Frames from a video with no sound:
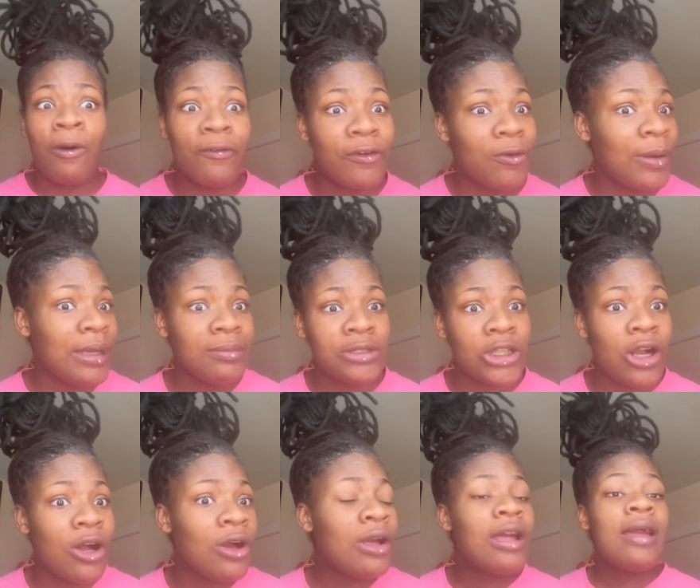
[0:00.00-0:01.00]
overwhelmed,
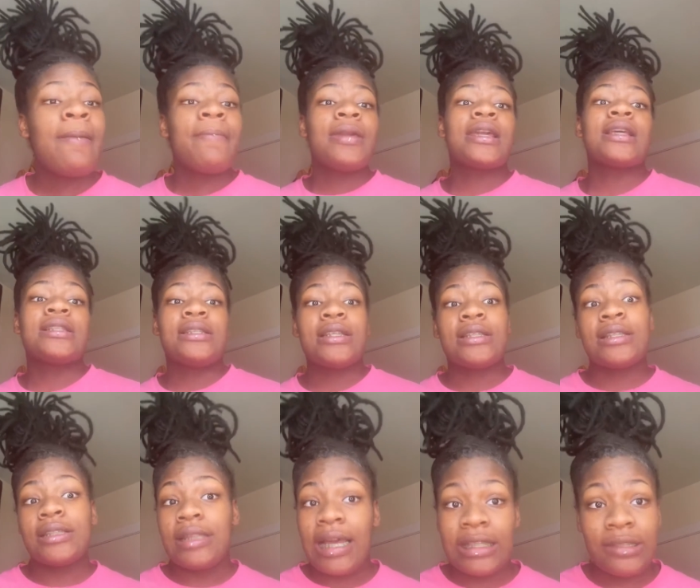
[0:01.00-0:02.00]
y'all, because this
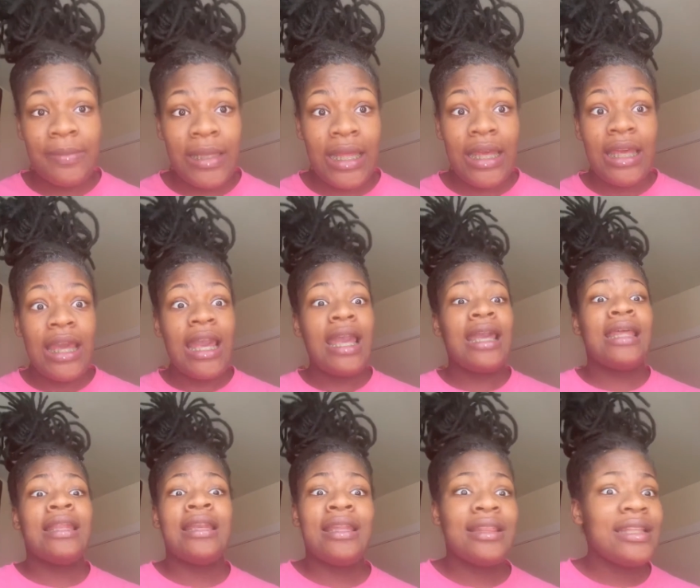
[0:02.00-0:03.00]
is last minute
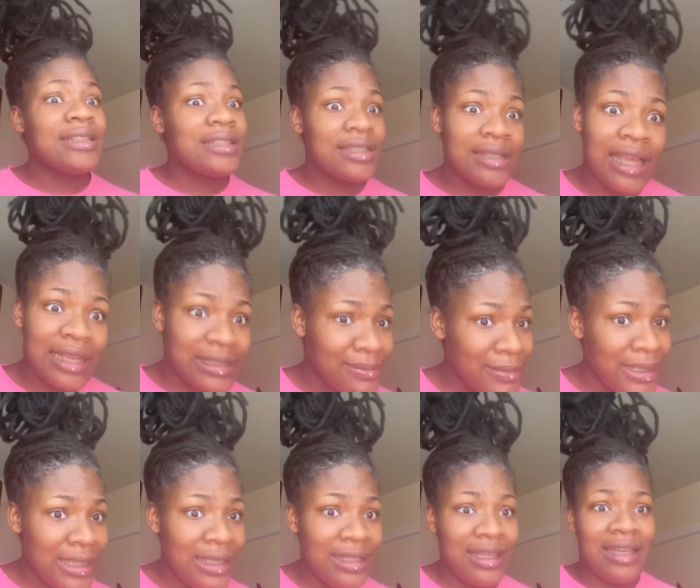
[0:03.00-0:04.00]
and this is last
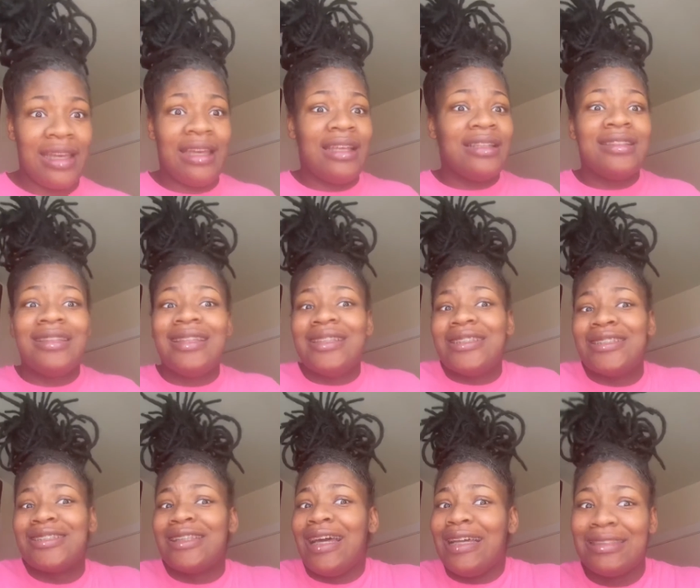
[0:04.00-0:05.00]
minute and this
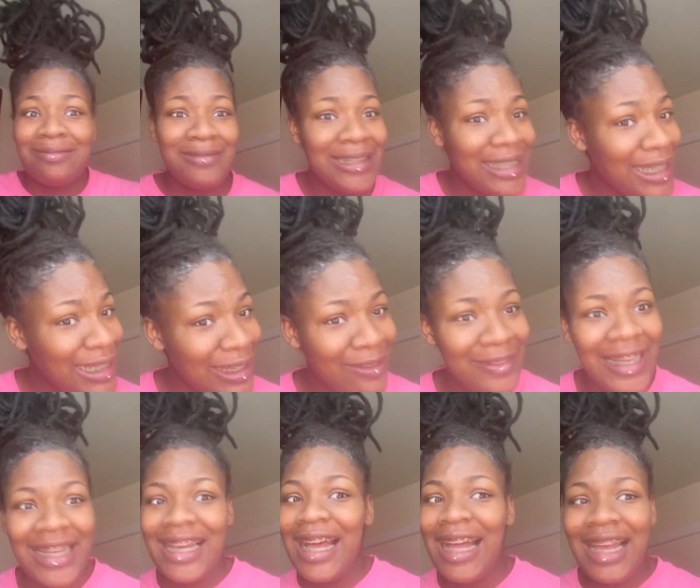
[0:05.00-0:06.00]
is last minute. Oh
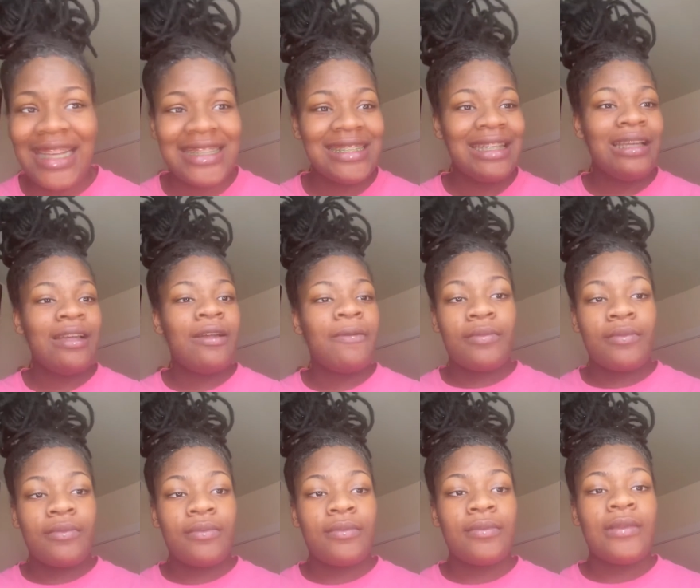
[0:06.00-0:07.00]
my gosh.
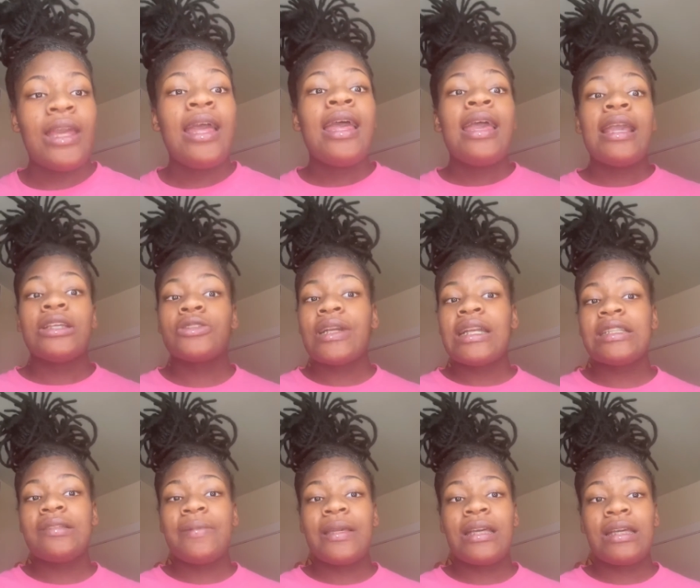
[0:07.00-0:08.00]
It's
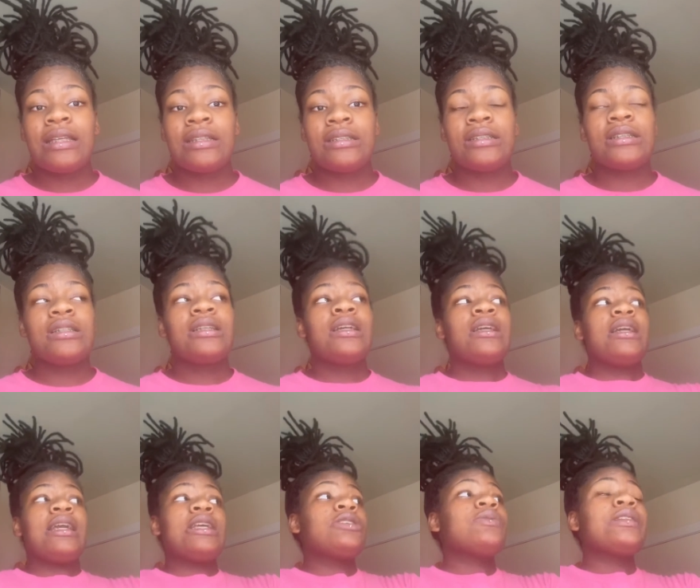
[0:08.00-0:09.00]
crazy because
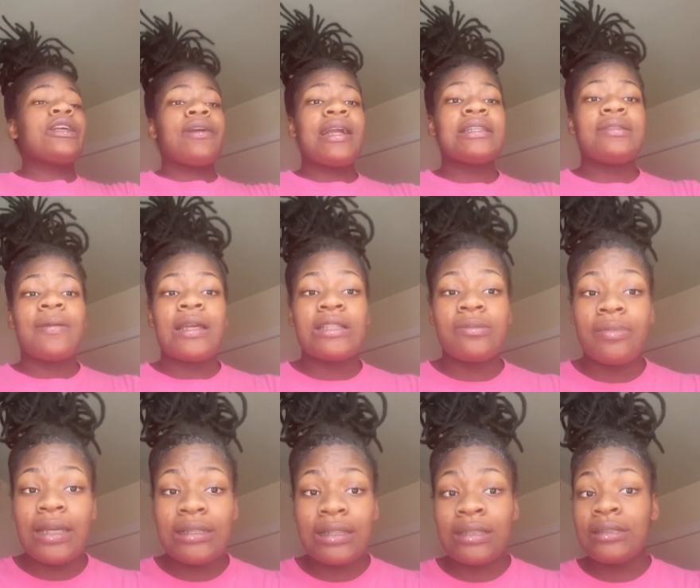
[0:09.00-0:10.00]
it's really crazy because
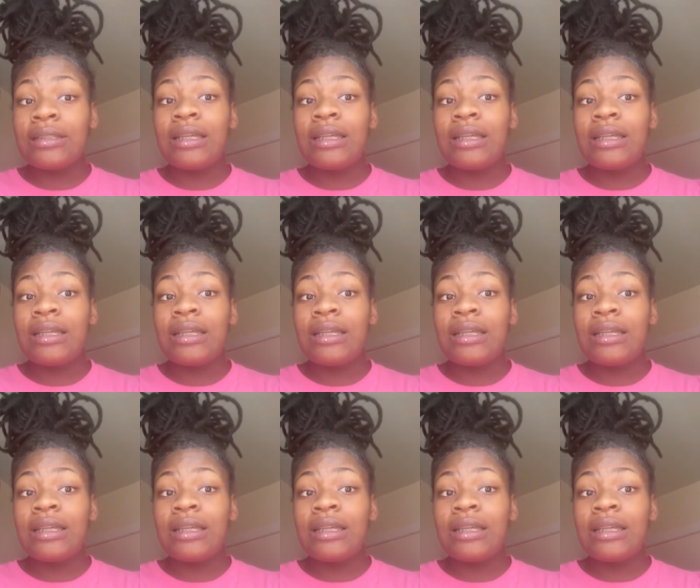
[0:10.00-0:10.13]
blessings